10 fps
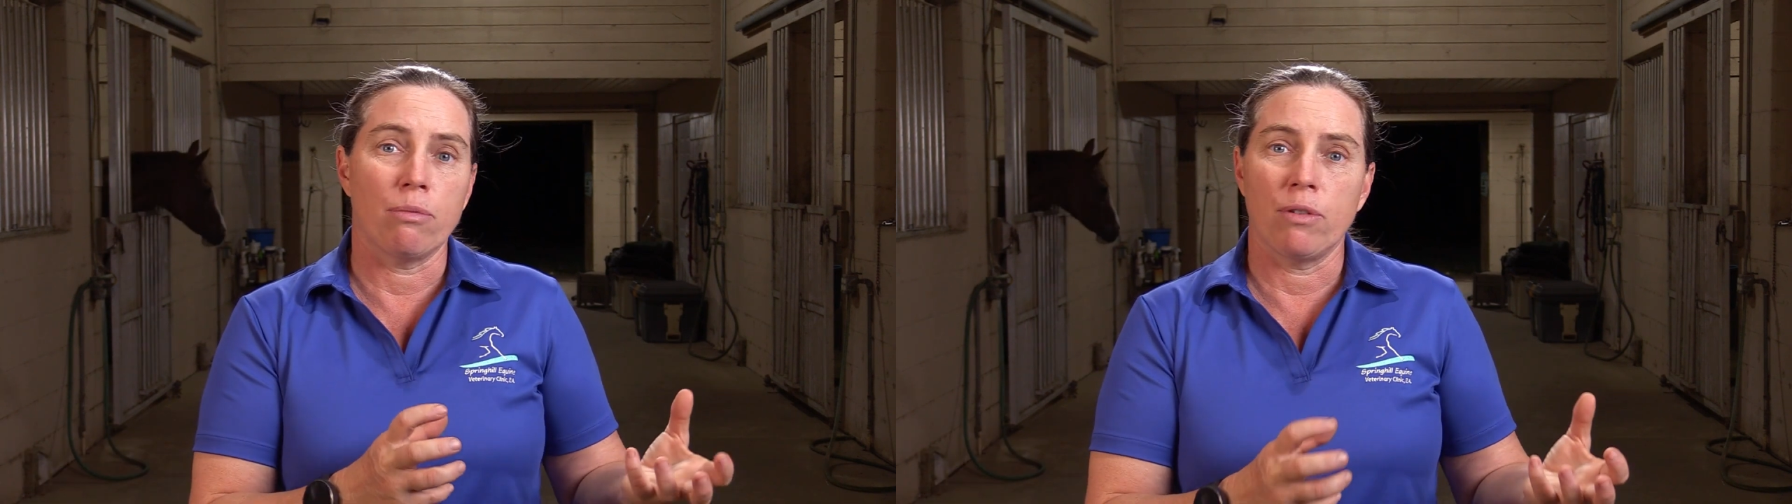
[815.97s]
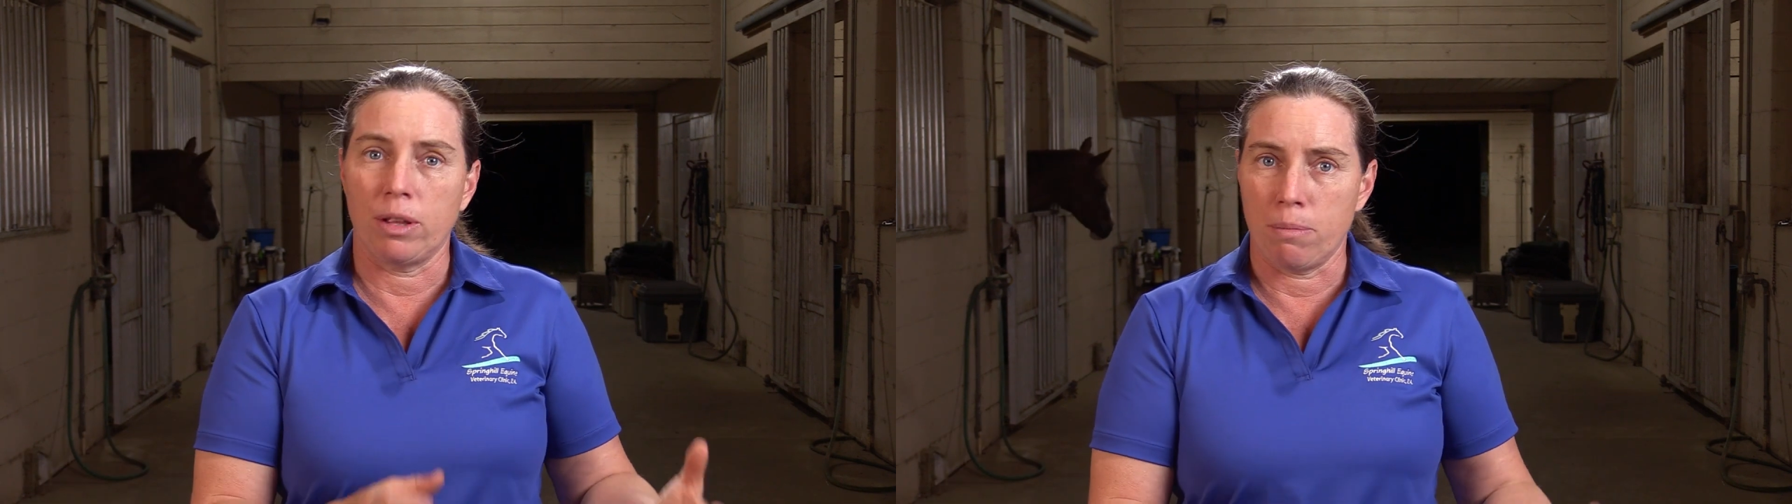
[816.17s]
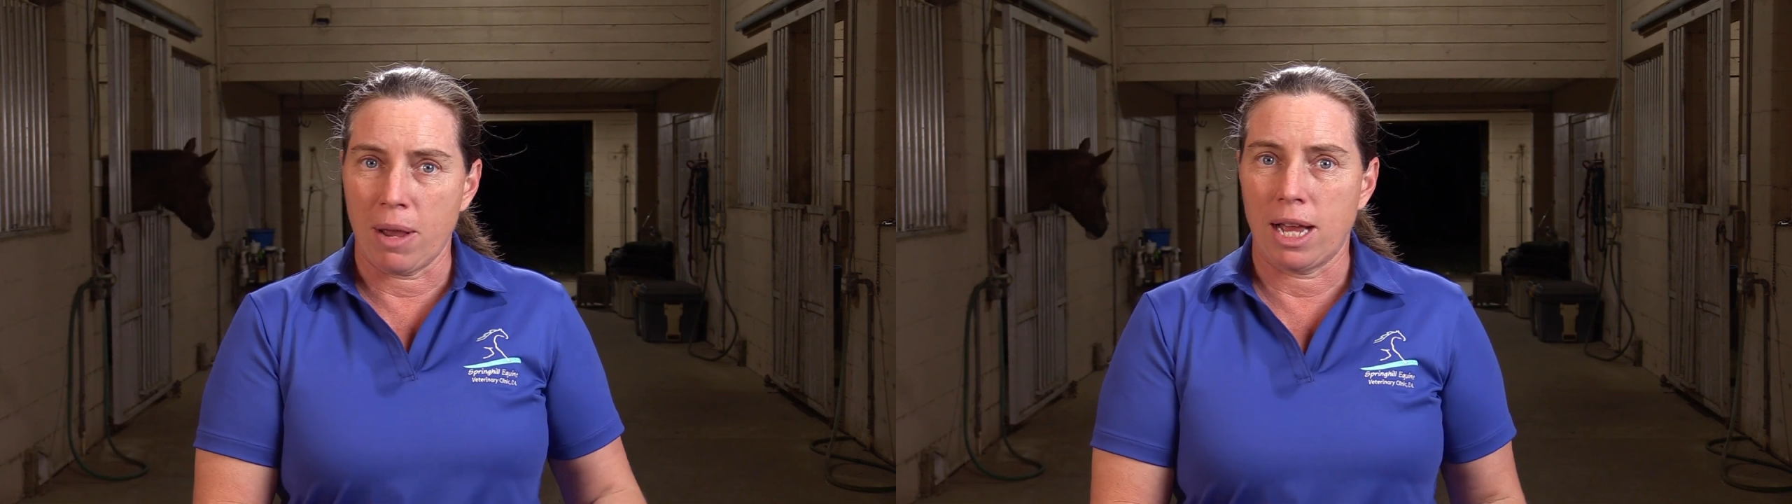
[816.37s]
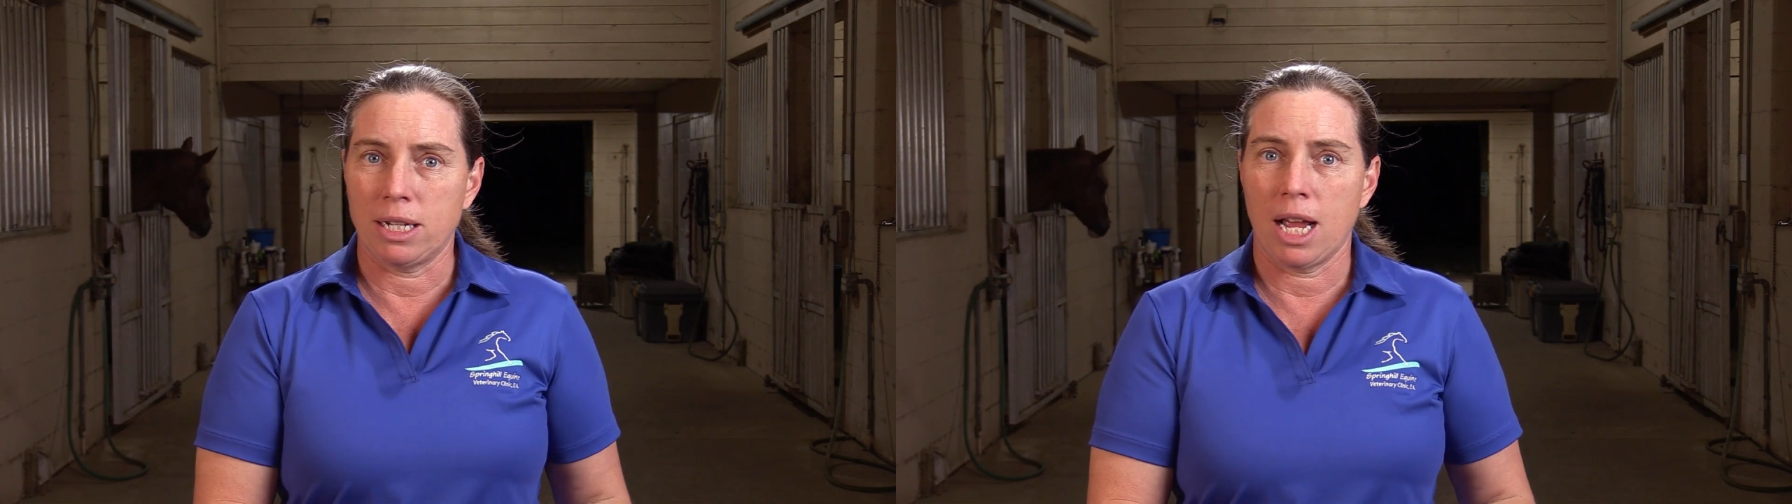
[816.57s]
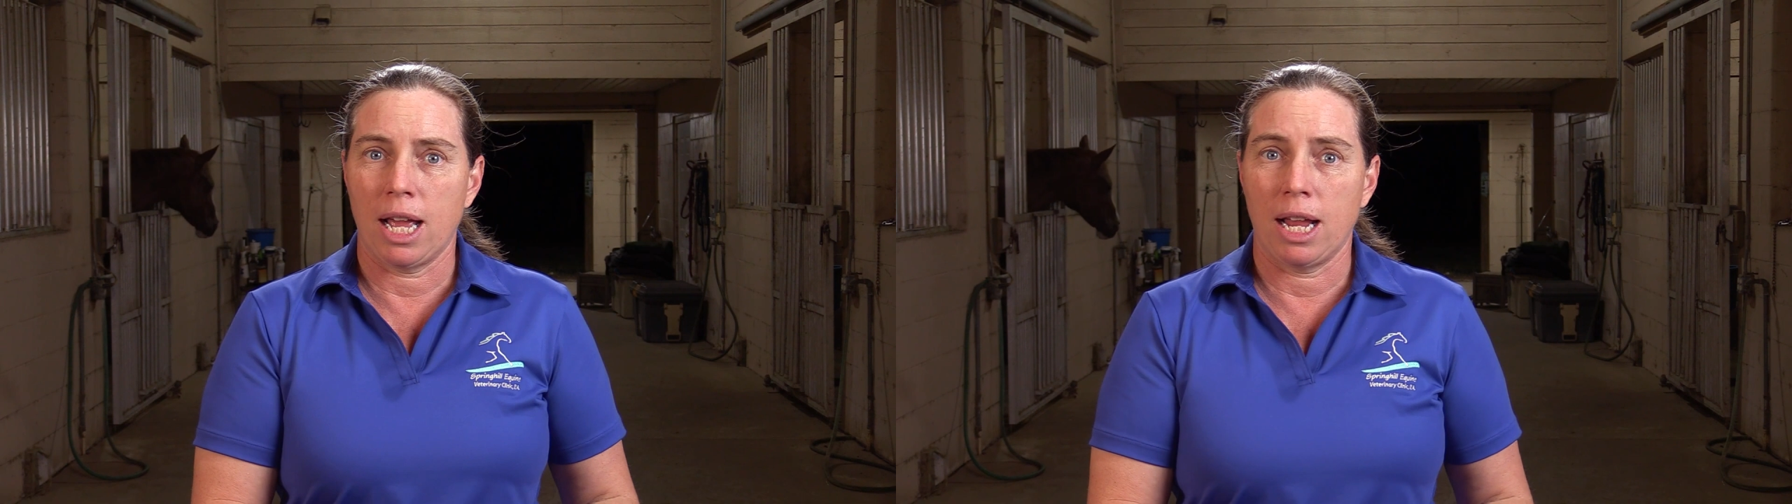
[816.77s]
really
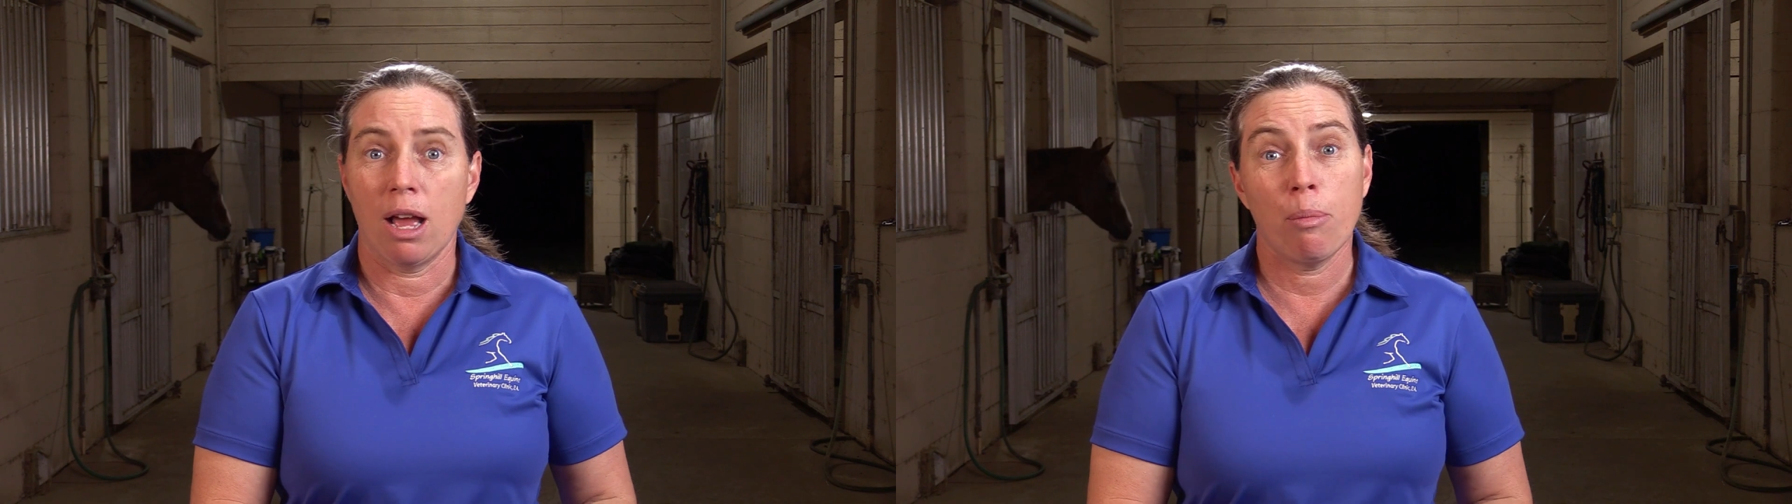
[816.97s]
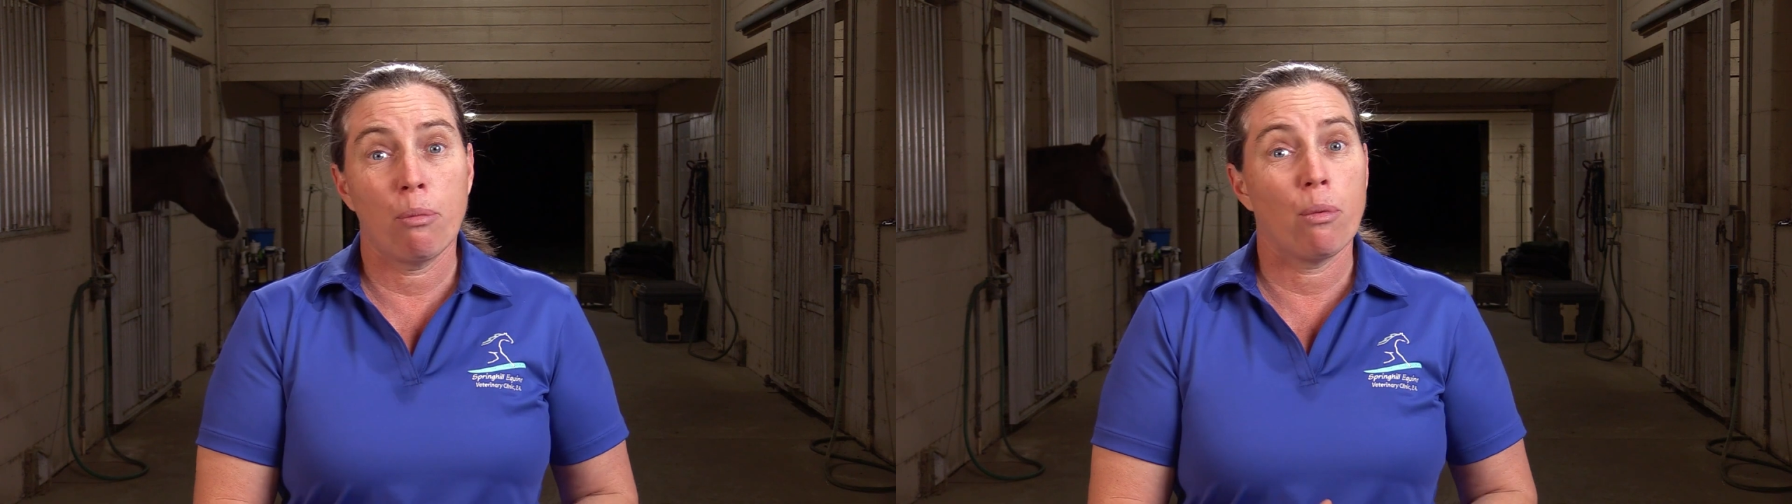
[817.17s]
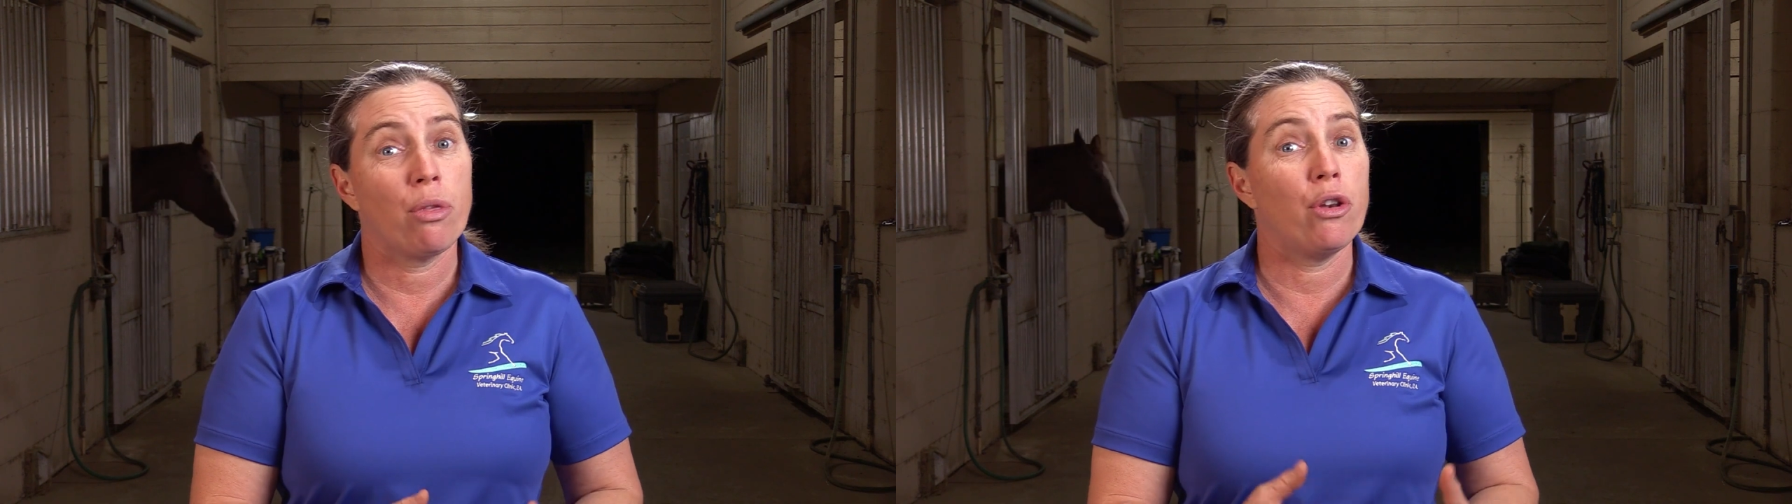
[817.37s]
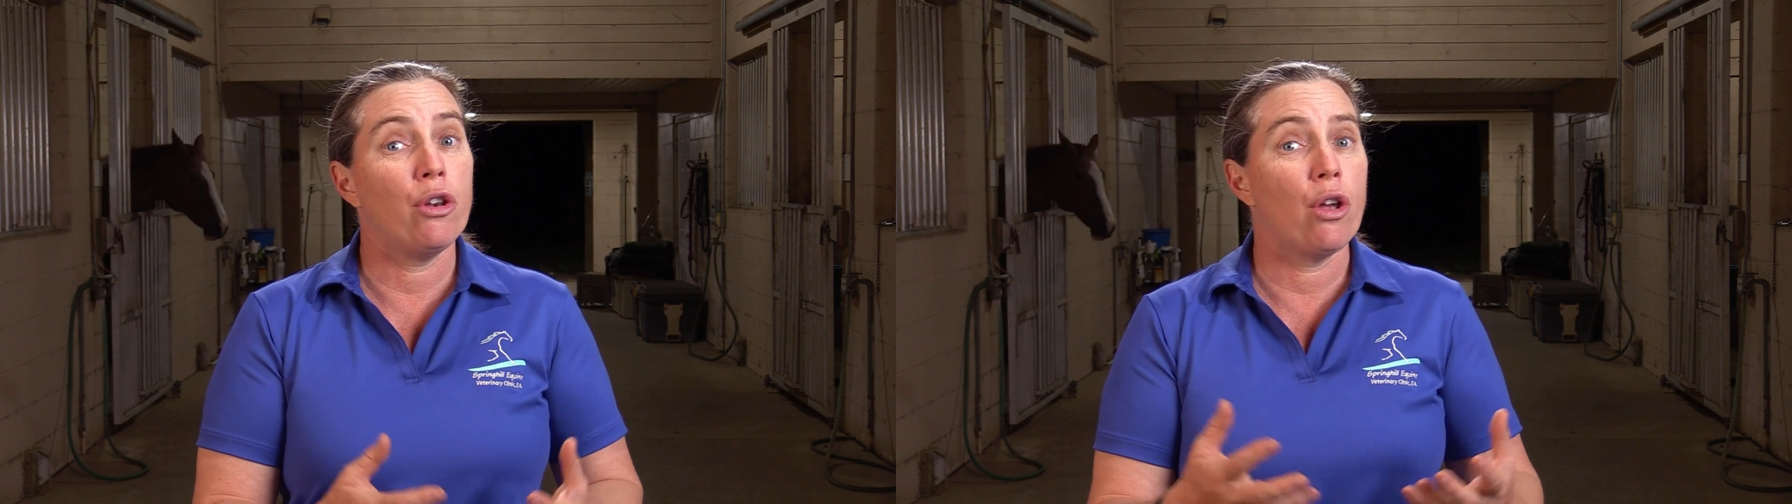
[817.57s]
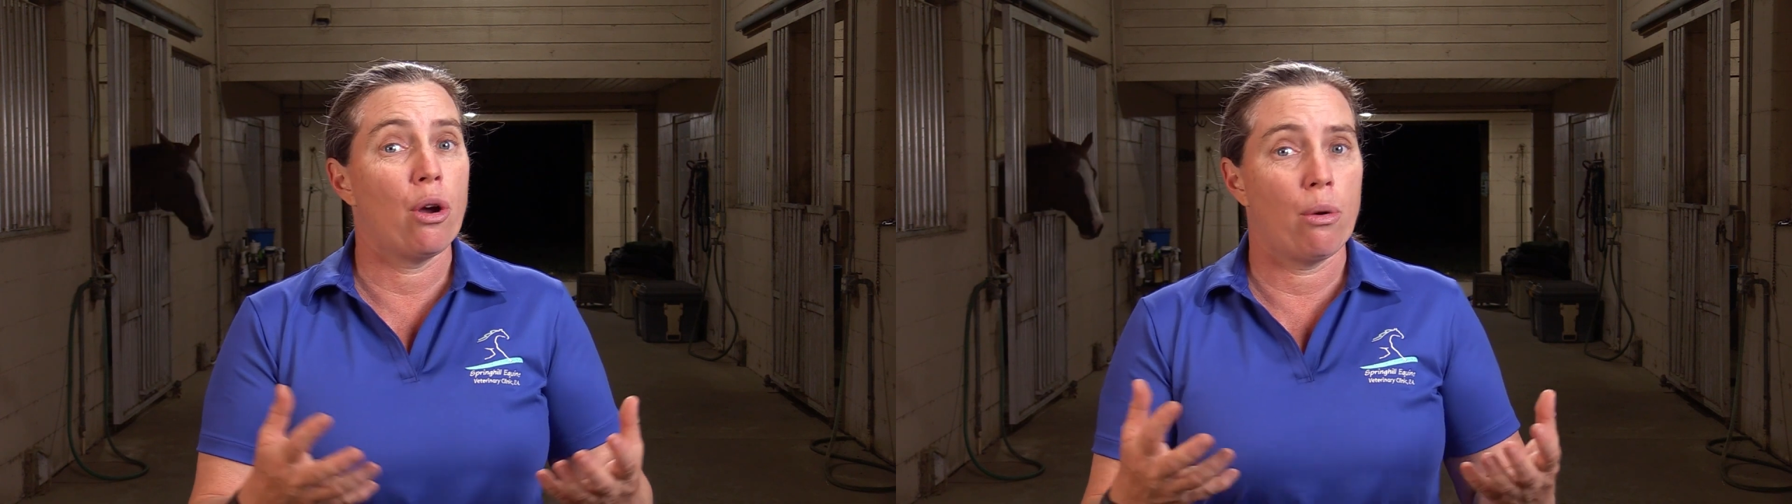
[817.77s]
bad tying up with
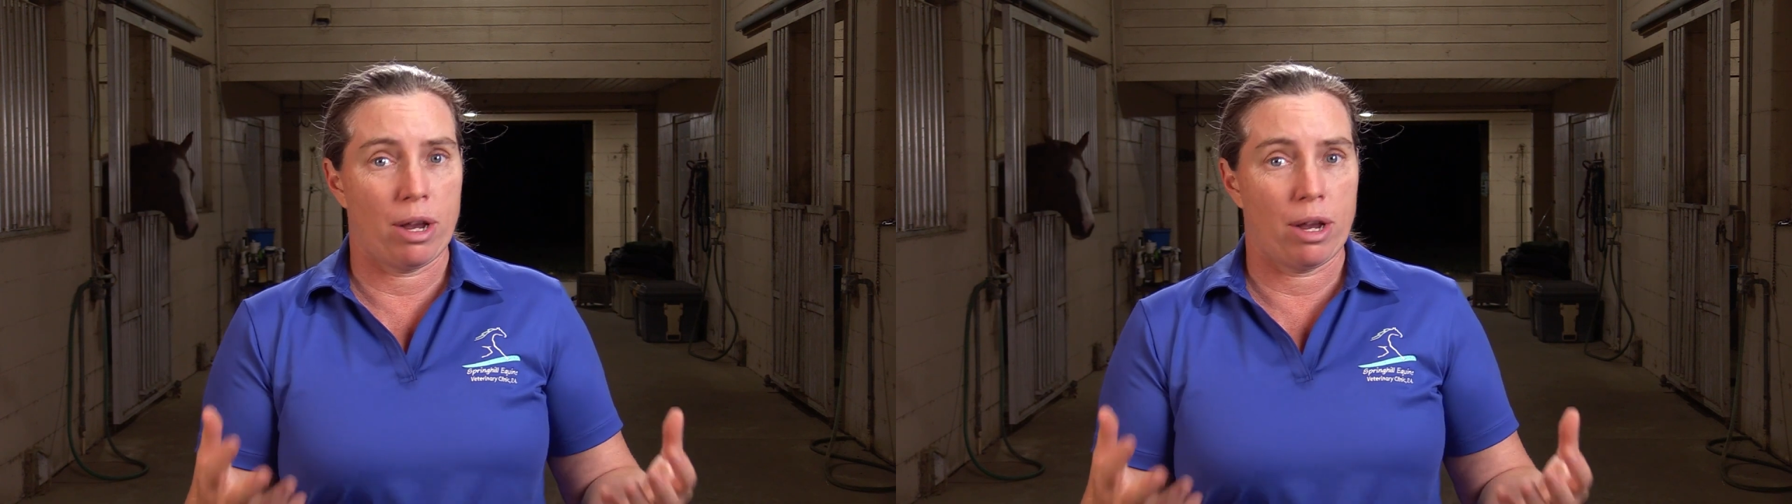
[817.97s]
no